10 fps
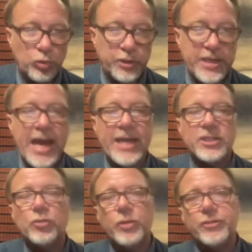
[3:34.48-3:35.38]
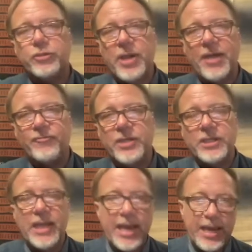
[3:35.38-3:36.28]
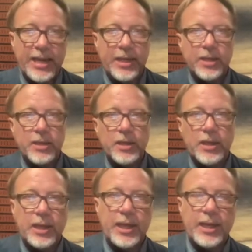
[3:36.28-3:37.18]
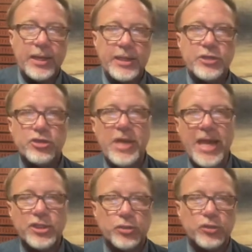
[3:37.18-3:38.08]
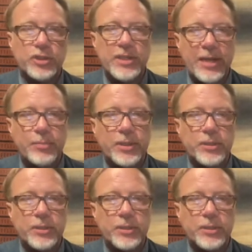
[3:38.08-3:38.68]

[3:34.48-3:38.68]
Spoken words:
tasked with drafting a international statement